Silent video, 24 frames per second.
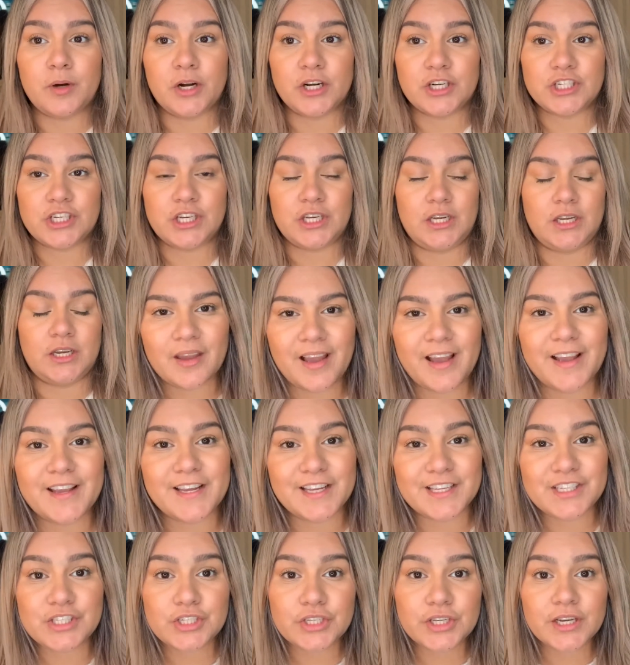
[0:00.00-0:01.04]
watching. I
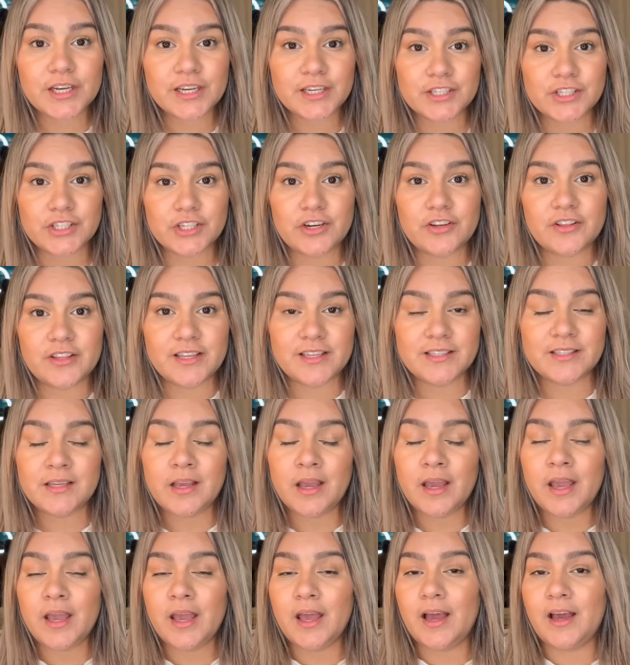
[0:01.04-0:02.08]
guess you can consider this
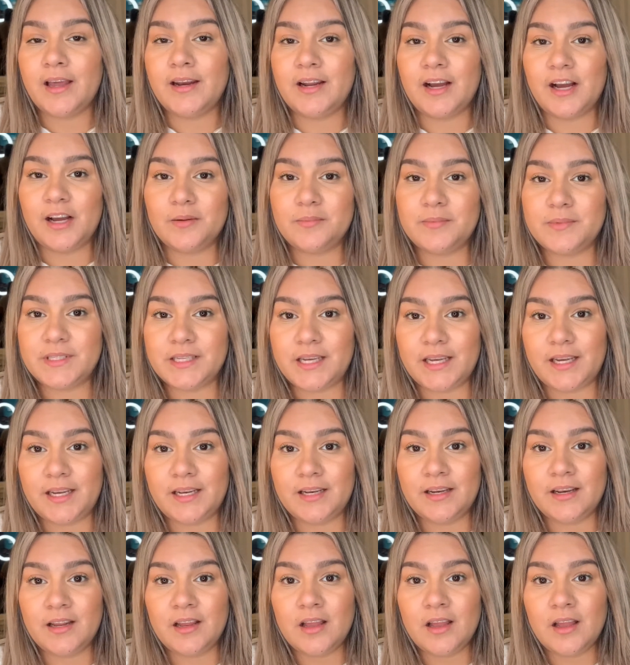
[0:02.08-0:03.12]
an
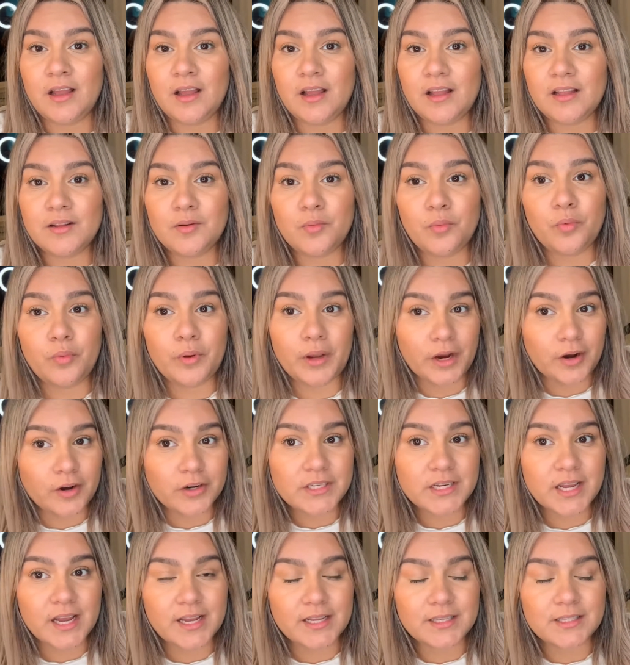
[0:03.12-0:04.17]
update wear
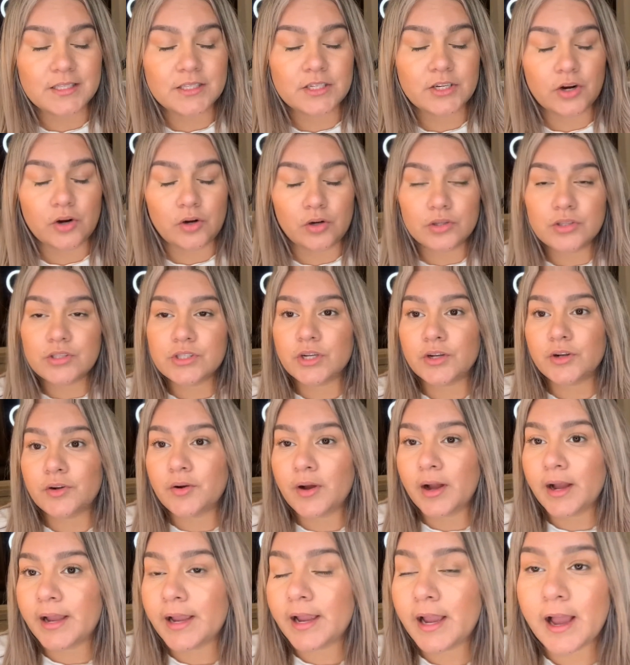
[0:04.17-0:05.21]
test. Also,
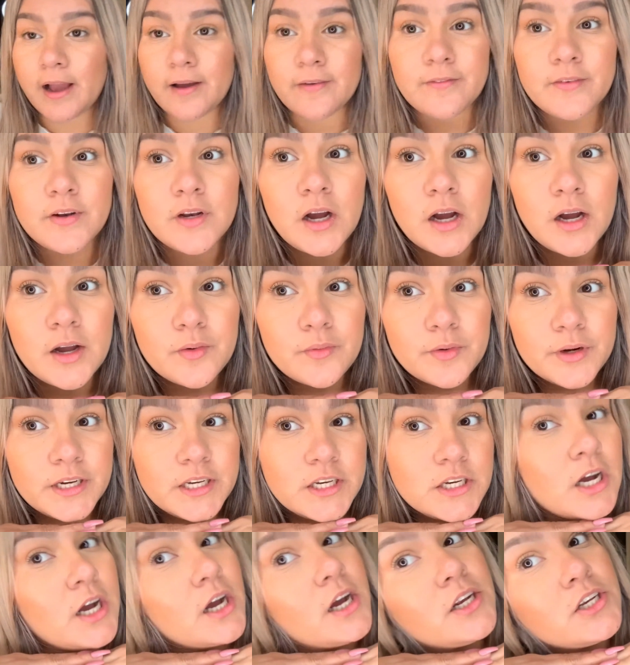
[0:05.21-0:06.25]
I have not
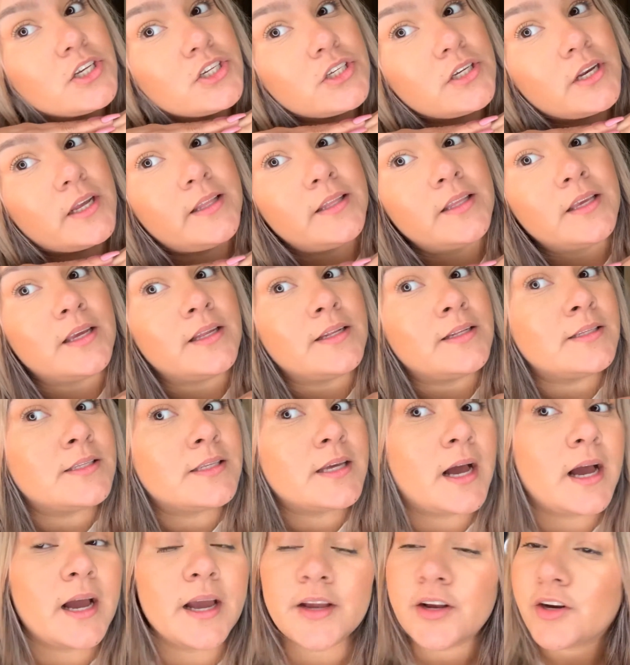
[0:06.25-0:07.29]
retouched in the
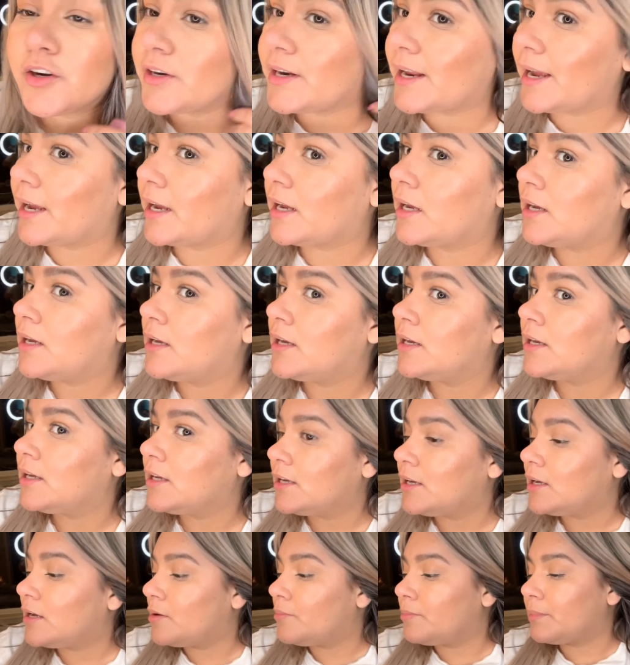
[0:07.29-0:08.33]
entire day.
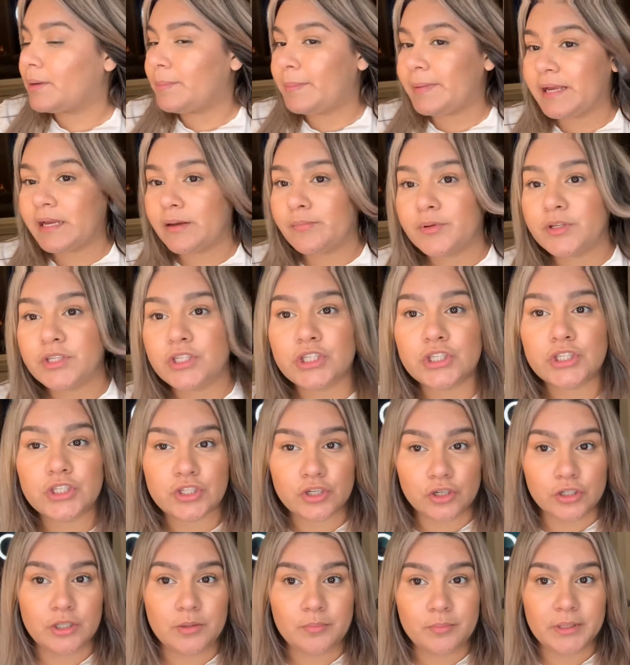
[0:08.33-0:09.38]
My makeup is
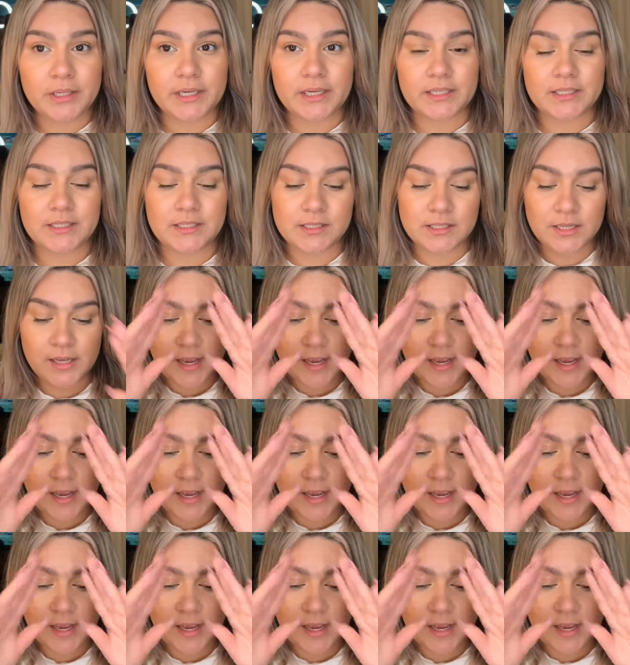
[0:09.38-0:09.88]
still in place,